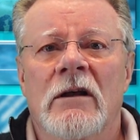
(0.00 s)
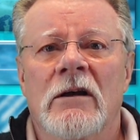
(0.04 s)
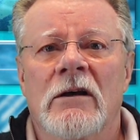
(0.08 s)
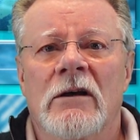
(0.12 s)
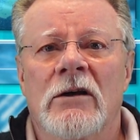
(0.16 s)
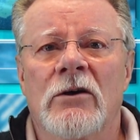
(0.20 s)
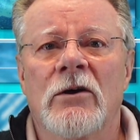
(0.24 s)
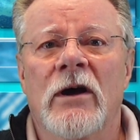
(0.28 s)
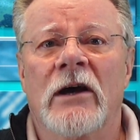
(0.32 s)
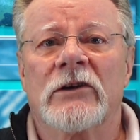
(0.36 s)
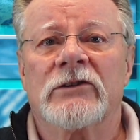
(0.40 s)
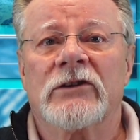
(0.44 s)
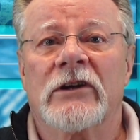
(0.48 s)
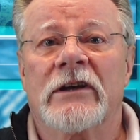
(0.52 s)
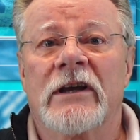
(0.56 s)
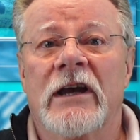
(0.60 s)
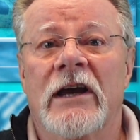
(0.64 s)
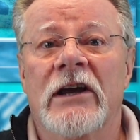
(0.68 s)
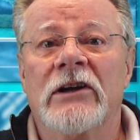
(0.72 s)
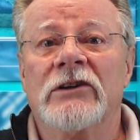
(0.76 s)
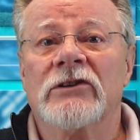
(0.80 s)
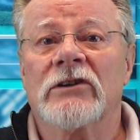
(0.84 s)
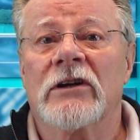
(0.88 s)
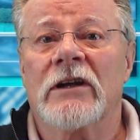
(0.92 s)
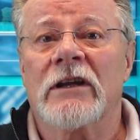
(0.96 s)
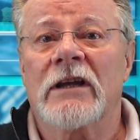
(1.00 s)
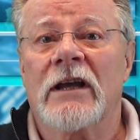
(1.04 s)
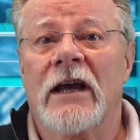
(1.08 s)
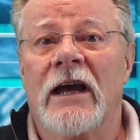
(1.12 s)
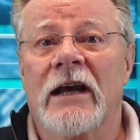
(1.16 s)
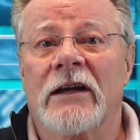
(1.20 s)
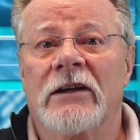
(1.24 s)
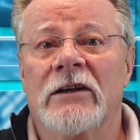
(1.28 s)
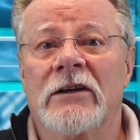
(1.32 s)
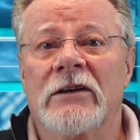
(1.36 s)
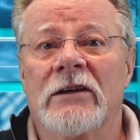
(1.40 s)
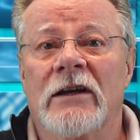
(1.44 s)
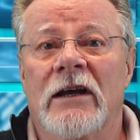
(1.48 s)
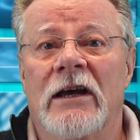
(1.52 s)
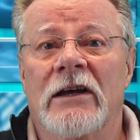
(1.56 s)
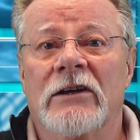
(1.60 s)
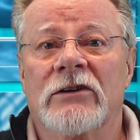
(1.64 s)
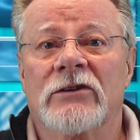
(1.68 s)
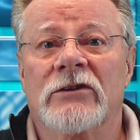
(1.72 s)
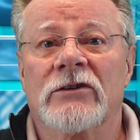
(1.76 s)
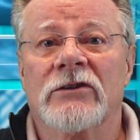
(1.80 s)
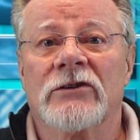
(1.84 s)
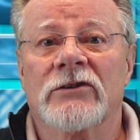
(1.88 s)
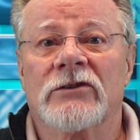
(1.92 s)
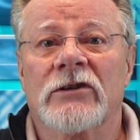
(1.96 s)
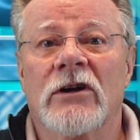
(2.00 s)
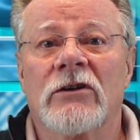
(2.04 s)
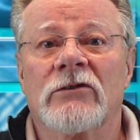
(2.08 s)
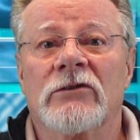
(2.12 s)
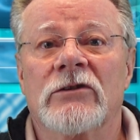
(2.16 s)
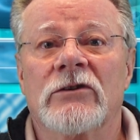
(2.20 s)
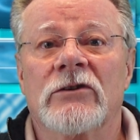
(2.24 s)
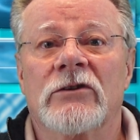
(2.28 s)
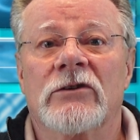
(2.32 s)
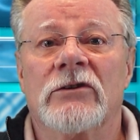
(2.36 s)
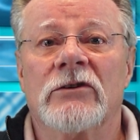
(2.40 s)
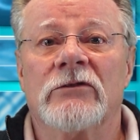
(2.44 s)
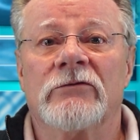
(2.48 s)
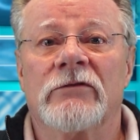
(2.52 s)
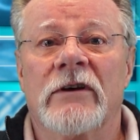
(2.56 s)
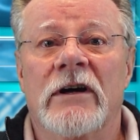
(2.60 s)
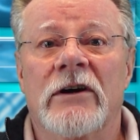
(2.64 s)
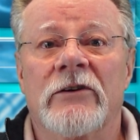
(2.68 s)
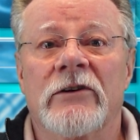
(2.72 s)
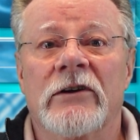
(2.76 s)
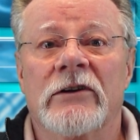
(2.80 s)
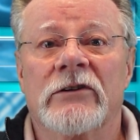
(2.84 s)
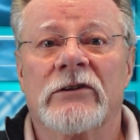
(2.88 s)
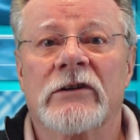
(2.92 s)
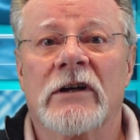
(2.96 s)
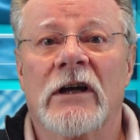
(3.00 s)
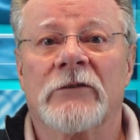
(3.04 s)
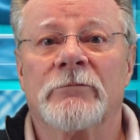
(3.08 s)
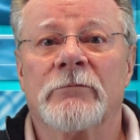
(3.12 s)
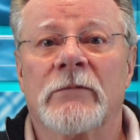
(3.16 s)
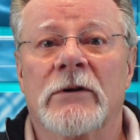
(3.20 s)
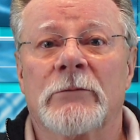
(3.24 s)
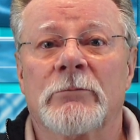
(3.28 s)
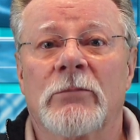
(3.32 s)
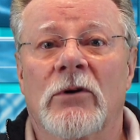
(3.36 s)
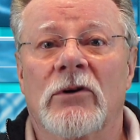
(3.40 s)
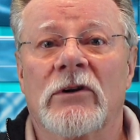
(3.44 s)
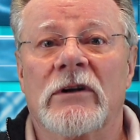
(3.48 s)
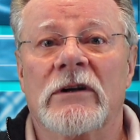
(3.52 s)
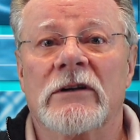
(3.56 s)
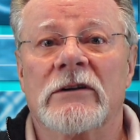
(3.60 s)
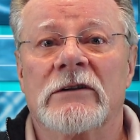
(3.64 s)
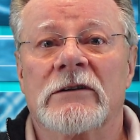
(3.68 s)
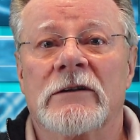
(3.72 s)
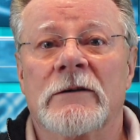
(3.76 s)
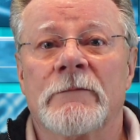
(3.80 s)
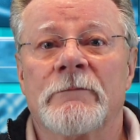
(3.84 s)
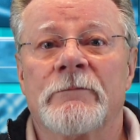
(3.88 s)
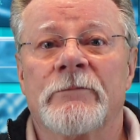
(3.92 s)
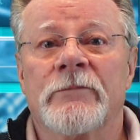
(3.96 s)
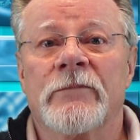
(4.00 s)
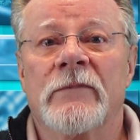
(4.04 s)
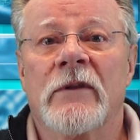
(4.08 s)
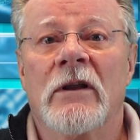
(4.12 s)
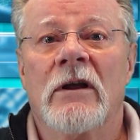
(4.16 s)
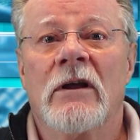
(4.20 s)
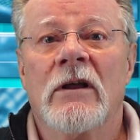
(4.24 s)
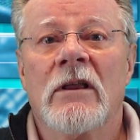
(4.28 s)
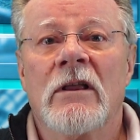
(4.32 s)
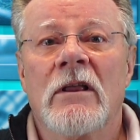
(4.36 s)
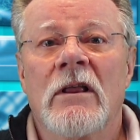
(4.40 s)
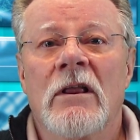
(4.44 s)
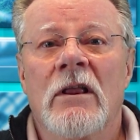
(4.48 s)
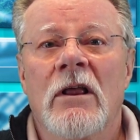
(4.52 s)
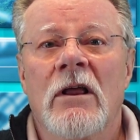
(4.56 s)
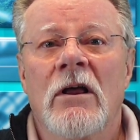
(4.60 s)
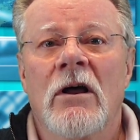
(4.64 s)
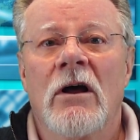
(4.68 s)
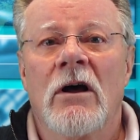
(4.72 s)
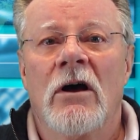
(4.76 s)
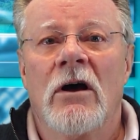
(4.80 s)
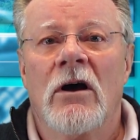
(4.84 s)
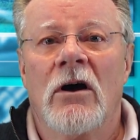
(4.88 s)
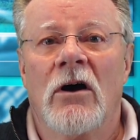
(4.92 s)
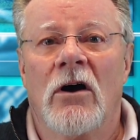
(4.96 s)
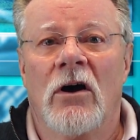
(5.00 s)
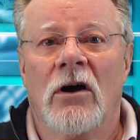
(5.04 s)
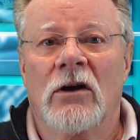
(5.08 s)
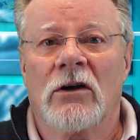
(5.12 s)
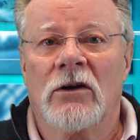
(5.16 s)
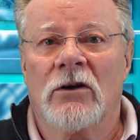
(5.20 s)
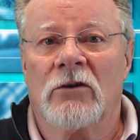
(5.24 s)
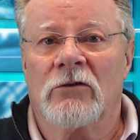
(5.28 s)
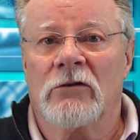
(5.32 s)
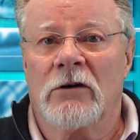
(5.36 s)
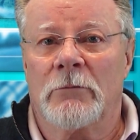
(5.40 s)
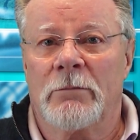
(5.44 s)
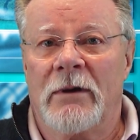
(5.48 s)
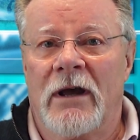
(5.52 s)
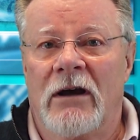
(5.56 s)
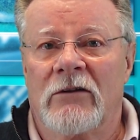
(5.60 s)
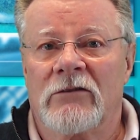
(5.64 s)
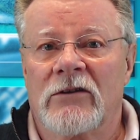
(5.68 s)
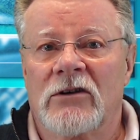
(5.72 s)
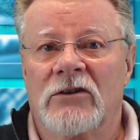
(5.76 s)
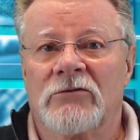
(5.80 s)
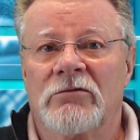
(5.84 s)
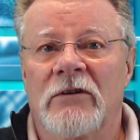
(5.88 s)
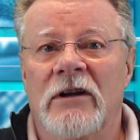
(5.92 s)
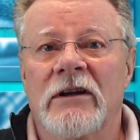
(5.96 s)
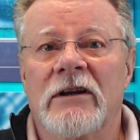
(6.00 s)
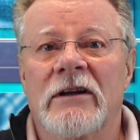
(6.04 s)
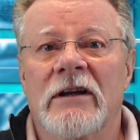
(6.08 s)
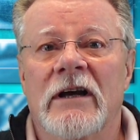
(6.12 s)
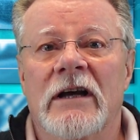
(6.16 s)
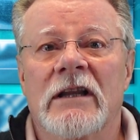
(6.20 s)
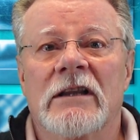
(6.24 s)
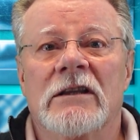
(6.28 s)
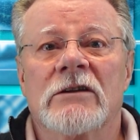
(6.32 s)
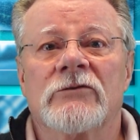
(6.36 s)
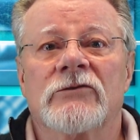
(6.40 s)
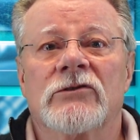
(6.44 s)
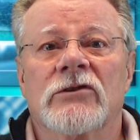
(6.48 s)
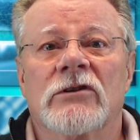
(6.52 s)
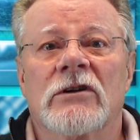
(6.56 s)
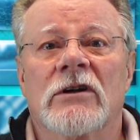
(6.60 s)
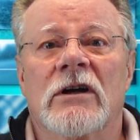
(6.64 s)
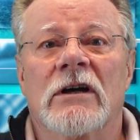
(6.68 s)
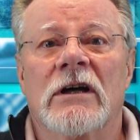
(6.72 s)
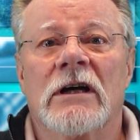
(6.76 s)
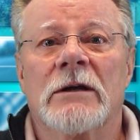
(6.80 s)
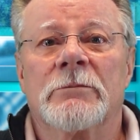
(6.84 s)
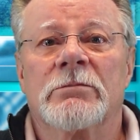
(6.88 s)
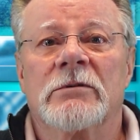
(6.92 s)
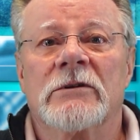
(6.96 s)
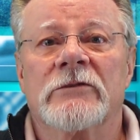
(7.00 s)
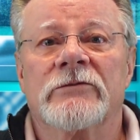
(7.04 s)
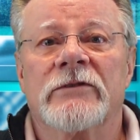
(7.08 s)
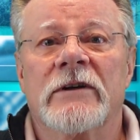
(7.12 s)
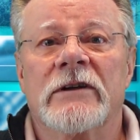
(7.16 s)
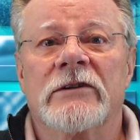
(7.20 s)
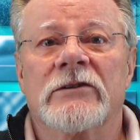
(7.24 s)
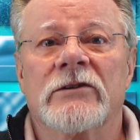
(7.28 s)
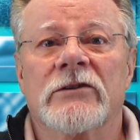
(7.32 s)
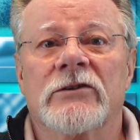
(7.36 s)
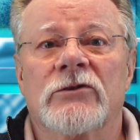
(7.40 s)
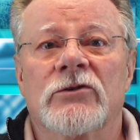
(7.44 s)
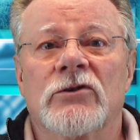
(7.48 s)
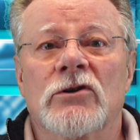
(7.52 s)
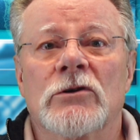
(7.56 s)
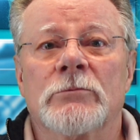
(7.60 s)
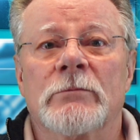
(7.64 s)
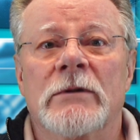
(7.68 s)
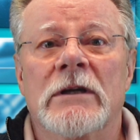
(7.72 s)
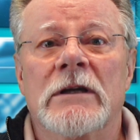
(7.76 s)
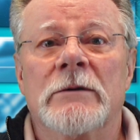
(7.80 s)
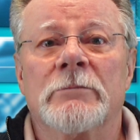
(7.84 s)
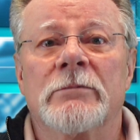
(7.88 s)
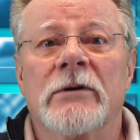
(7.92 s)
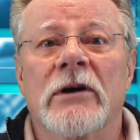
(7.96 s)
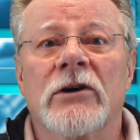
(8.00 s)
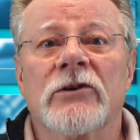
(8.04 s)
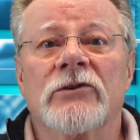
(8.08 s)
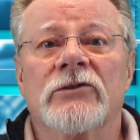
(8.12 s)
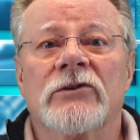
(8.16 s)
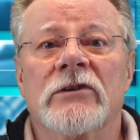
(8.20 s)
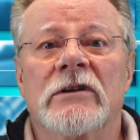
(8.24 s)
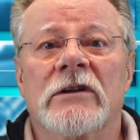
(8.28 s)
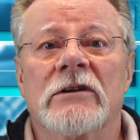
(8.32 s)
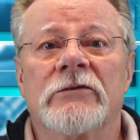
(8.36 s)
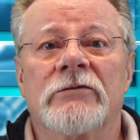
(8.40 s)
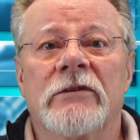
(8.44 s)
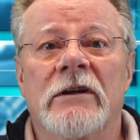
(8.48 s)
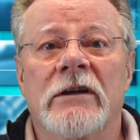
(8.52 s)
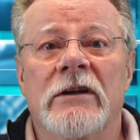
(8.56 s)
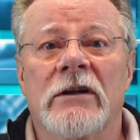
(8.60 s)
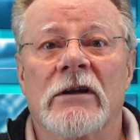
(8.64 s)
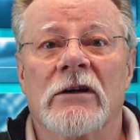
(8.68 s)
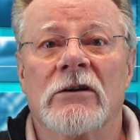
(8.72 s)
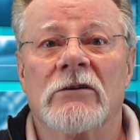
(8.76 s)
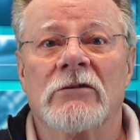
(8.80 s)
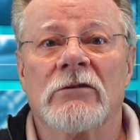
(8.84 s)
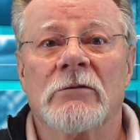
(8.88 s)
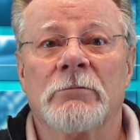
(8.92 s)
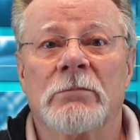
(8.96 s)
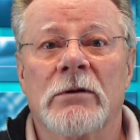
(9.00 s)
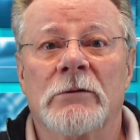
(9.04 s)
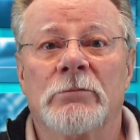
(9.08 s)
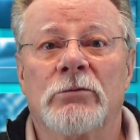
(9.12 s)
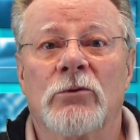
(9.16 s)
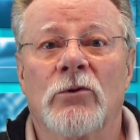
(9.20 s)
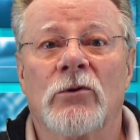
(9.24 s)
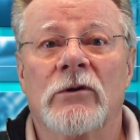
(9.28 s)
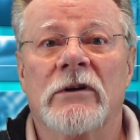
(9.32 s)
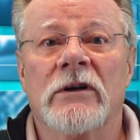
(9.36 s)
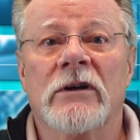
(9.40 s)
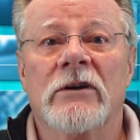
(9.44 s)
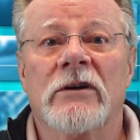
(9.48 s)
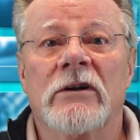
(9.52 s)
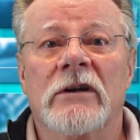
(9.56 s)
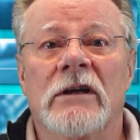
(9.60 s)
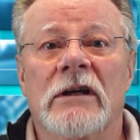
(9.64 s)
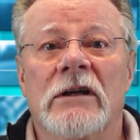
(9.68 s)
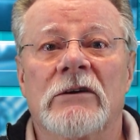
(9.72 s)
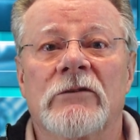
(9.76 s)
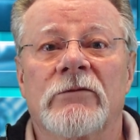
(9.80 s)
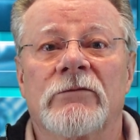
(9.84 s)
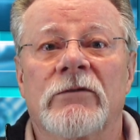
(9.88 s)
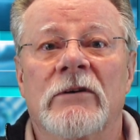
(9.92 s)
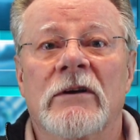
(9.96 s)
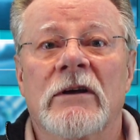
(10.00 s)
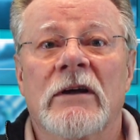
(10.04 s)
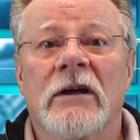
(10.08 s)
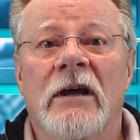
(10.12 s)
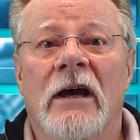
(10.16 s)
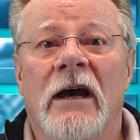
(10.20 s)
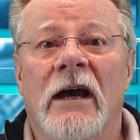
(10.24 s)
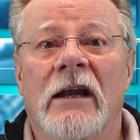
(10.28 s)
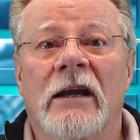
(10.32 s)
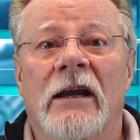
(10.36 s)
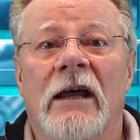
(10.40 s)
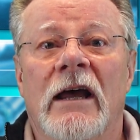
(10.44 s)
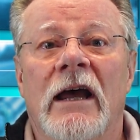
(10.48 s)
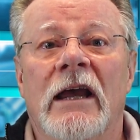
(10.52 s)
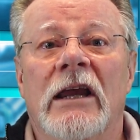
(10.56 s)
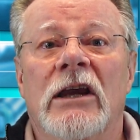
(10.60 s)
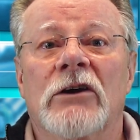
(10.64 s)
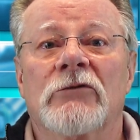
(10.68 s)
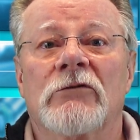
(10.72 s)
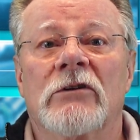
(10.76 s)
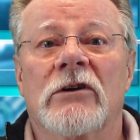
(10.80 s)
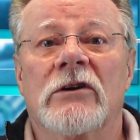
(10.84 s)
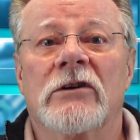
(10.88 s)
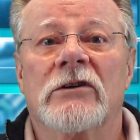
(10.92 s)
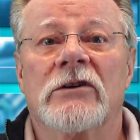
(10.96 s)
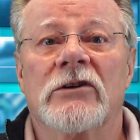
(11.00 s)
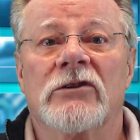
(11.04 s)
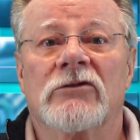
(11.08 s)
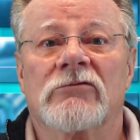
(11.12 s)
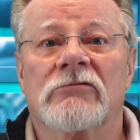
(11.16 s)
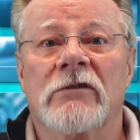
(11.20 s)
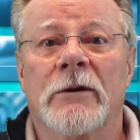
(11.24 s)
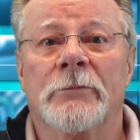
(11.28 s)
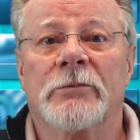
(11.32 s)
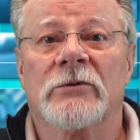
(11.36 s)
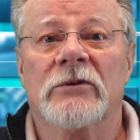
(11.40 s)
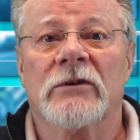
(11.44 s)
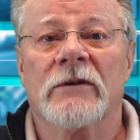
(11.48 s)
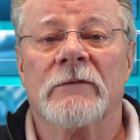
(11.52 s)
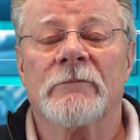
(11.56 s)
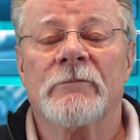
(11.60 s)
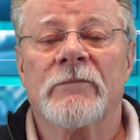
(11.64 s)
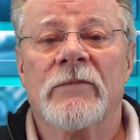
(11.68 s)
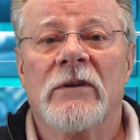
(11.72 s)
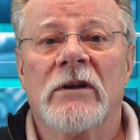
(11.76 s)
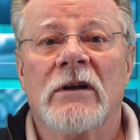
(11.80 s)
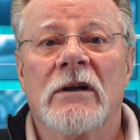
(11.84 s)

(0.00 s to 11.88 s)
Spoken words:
who has occasionally acted as consultant to various government bodies. On or about the 28th of July, Professor Twomey posted a video purporting to give an accurate description